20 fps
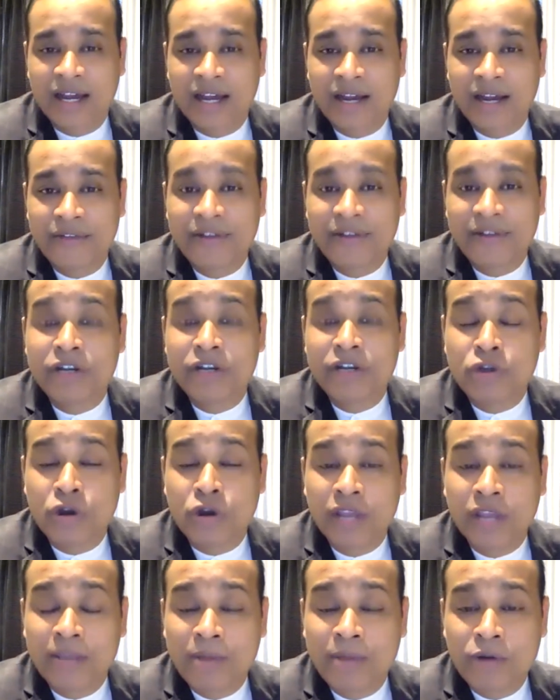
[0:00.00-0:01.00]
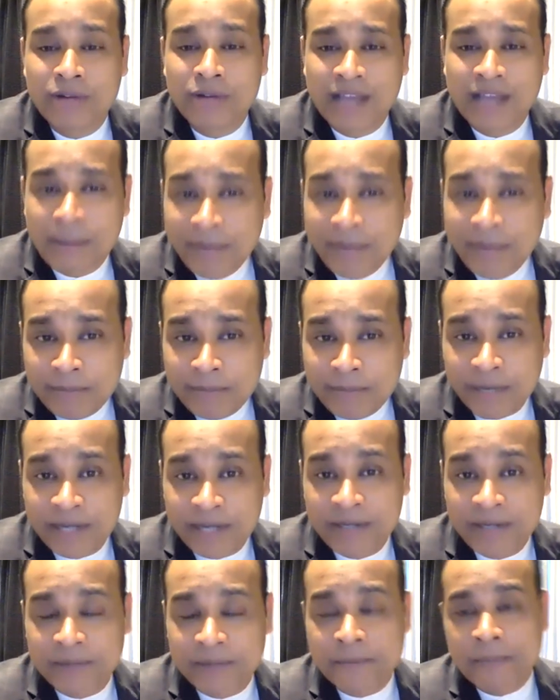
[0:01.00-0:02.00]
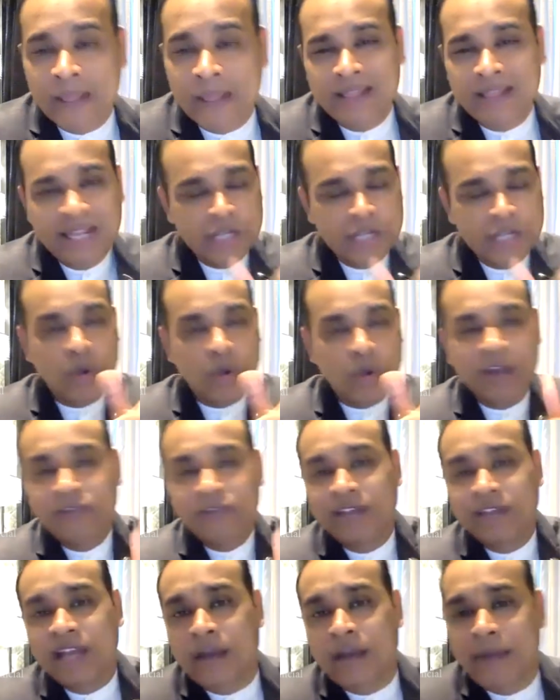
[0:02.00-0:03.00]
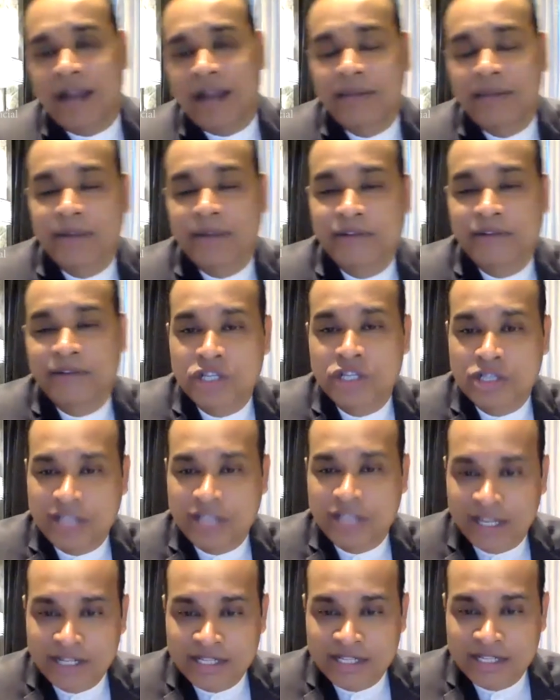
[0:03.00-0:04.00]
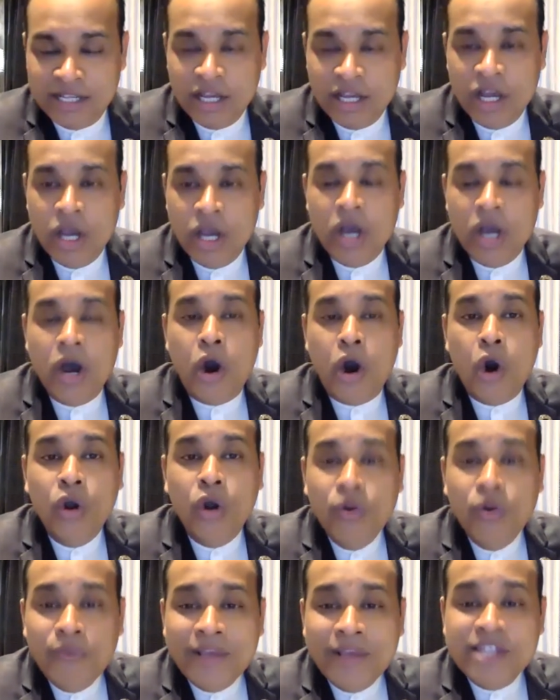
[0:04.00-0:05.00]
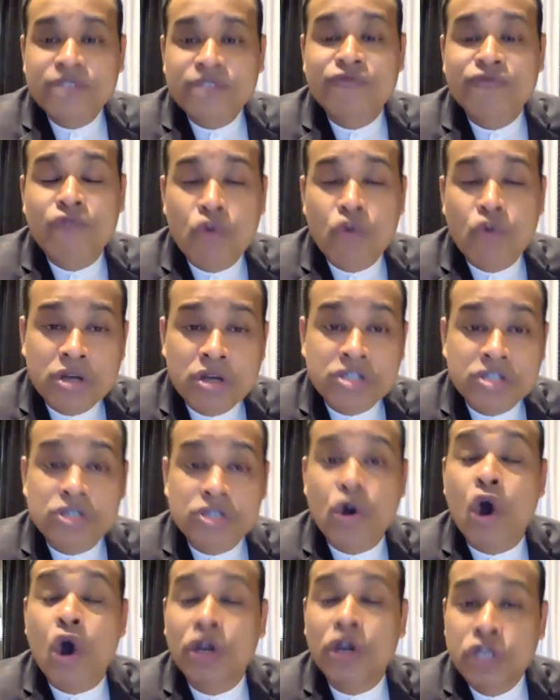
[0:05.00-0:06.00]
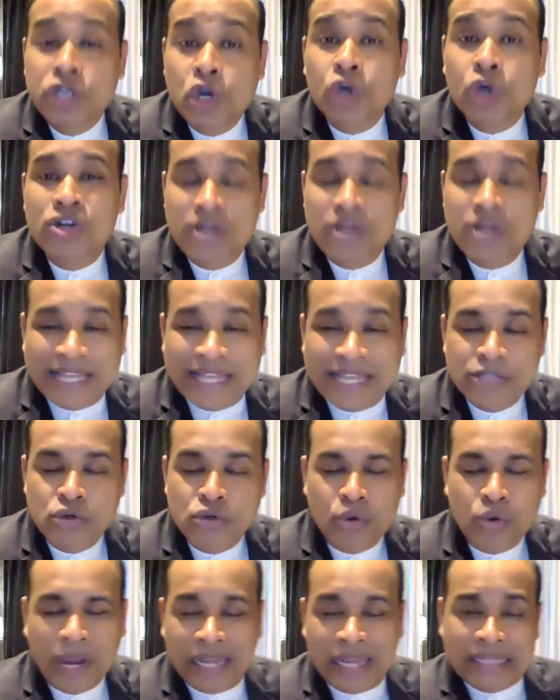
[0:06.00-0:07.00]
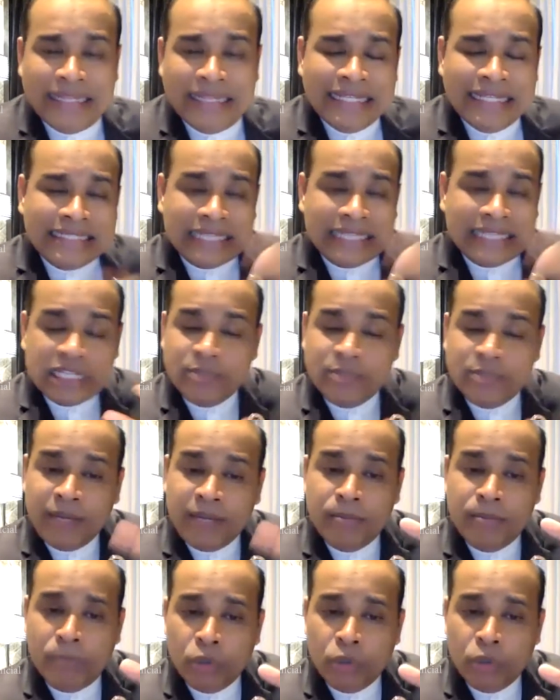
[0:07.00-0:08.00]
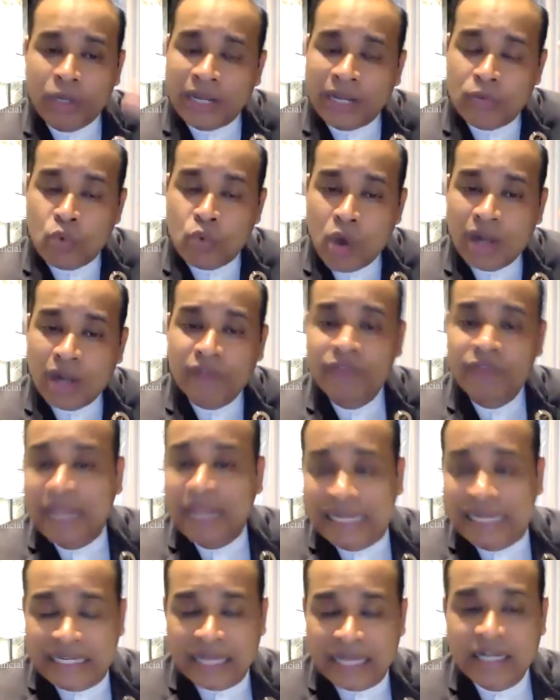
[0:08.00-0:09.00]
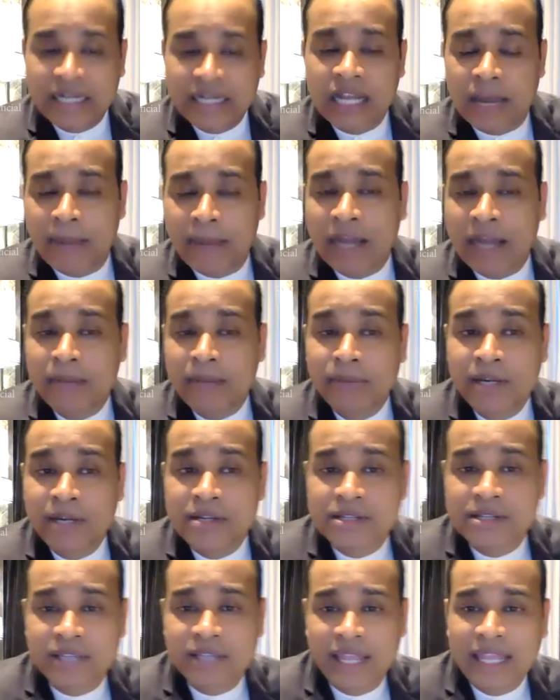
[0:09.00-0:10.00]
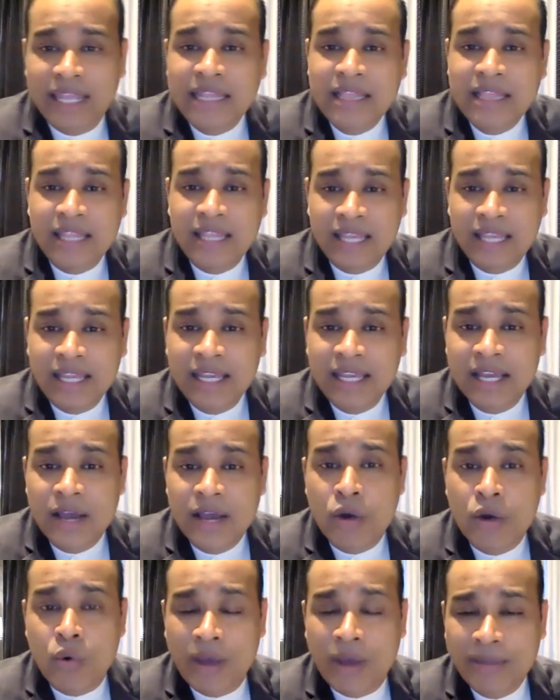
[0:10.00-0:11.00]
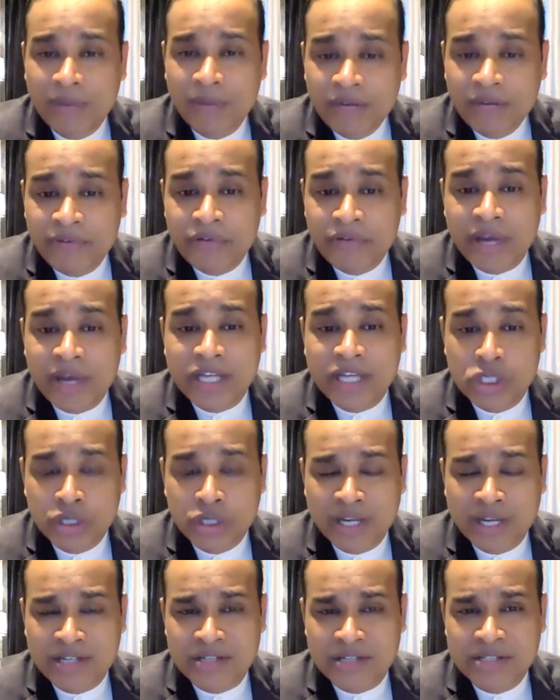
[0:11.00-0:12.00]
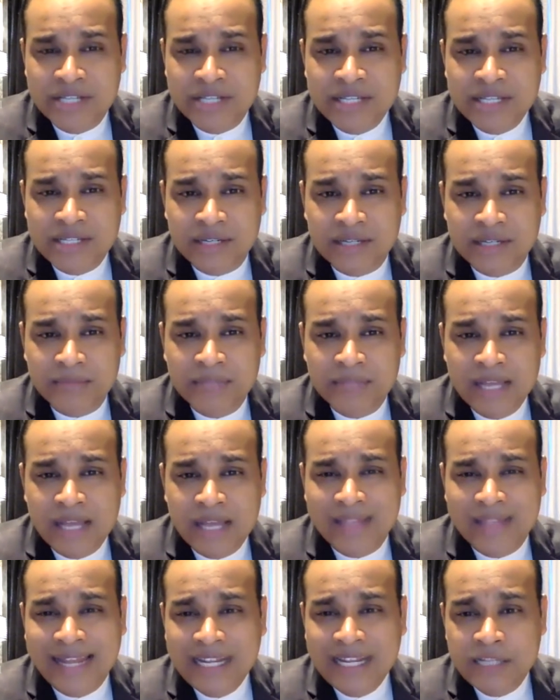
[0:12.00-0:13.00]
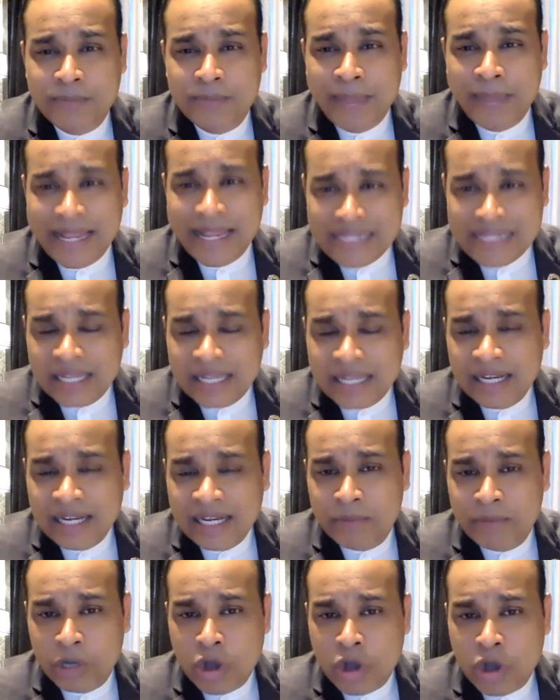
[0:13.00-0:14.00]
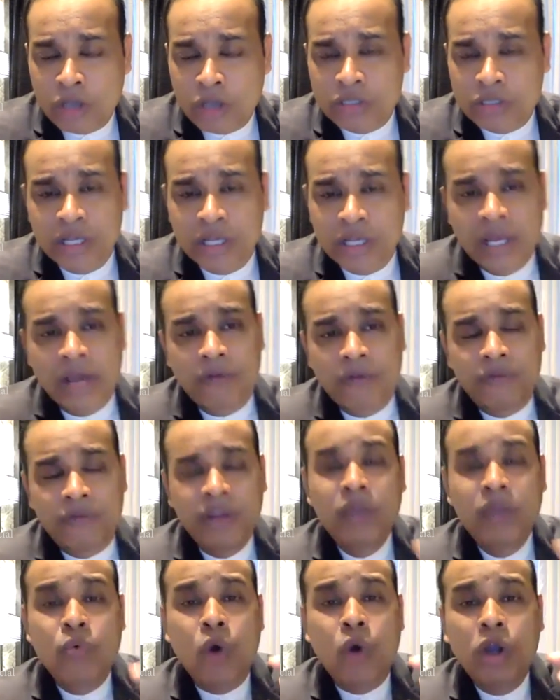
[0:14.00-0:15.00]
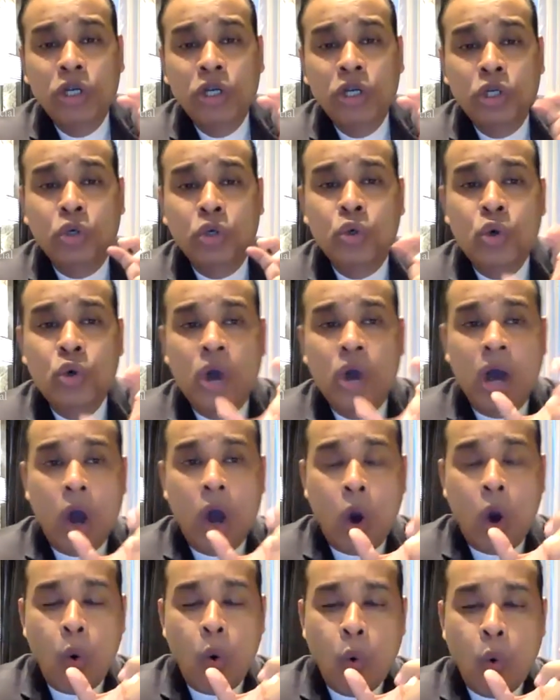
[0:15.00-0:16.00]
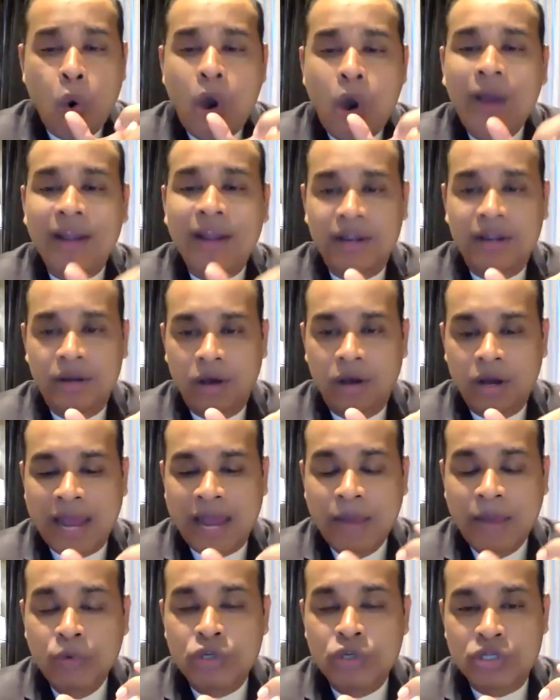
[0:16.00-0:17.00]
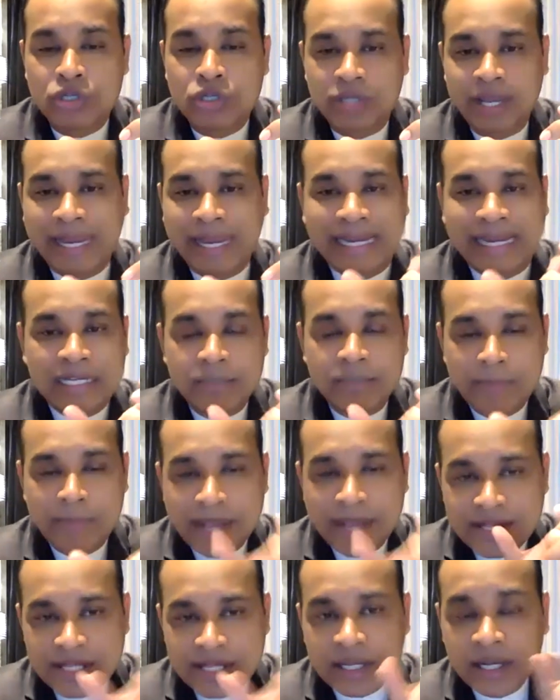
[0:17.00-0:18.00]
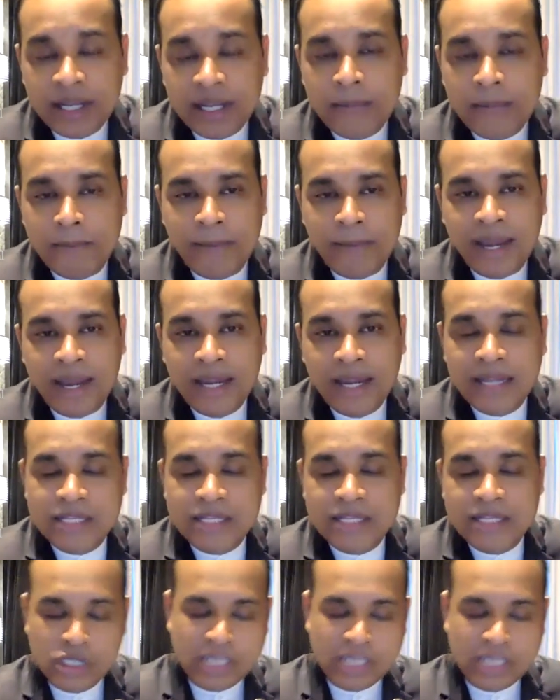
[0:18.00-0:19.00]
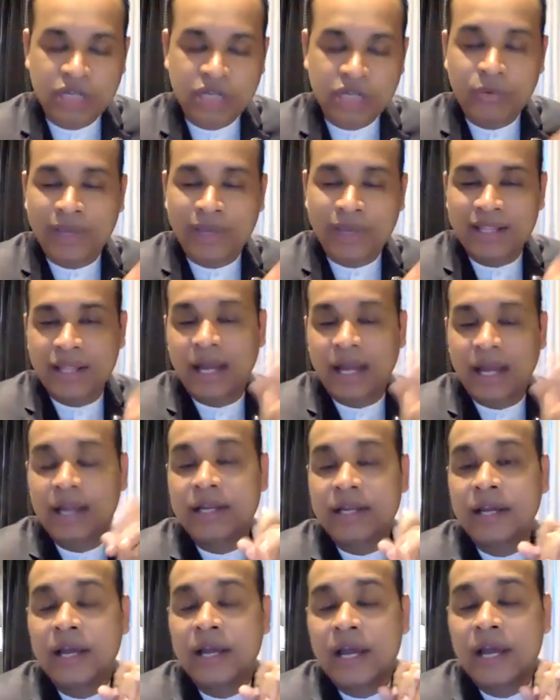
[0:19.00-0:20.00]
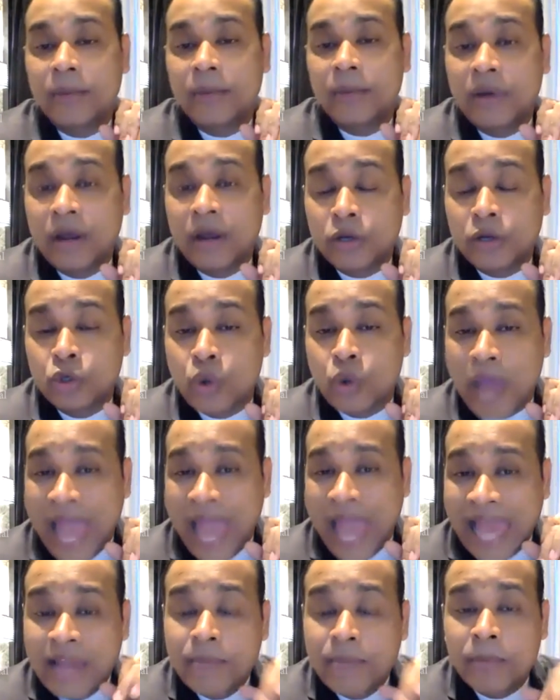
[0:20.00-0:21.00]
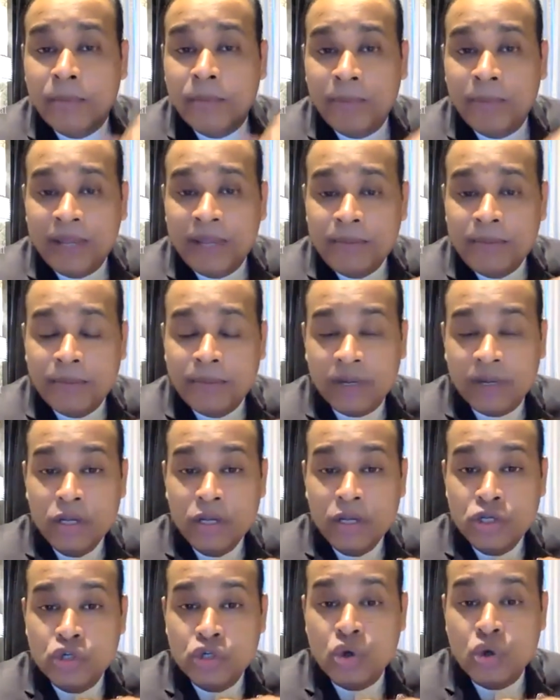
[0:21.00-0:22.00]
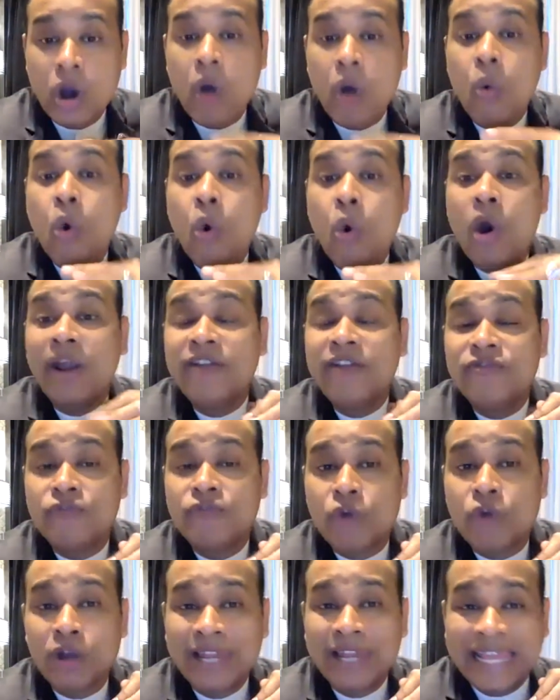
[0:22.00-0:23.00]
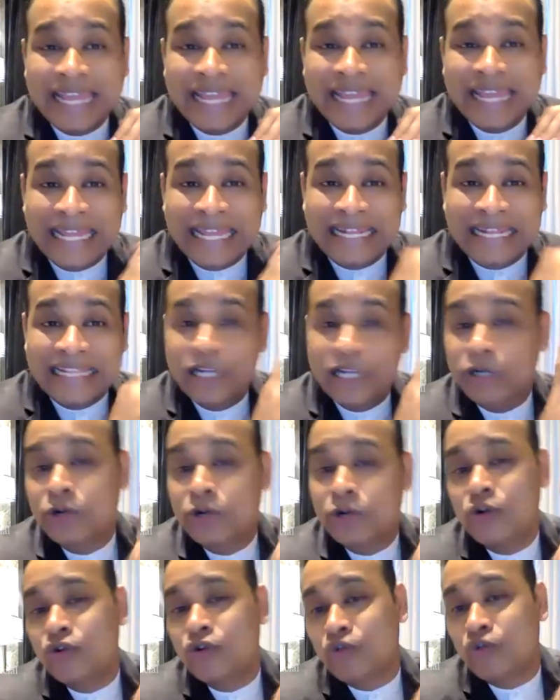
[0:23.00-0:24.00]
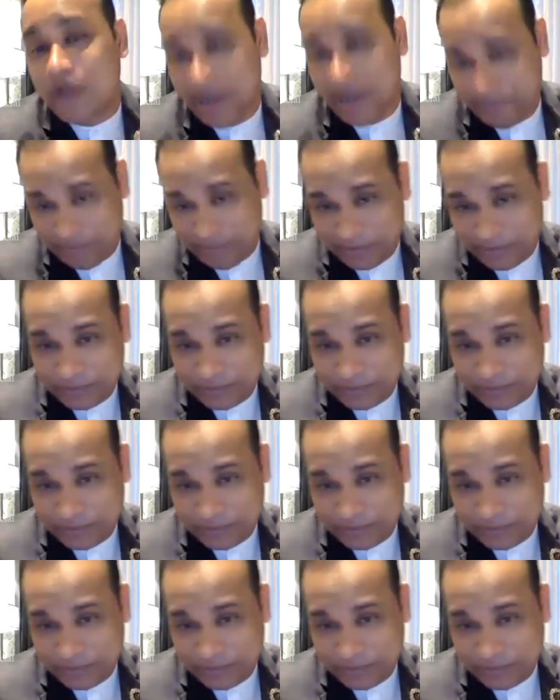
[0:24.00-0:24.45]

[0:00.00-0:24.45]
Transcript: when we're talking about commitment, there is one of the commandment which says, always focus on your next rank. This has been put in one of the 10 commandments in the VibrantViva education system. That is basically because we want to avoid, or I would say it is basically made in such a way that to help people to avoid falling in the trap.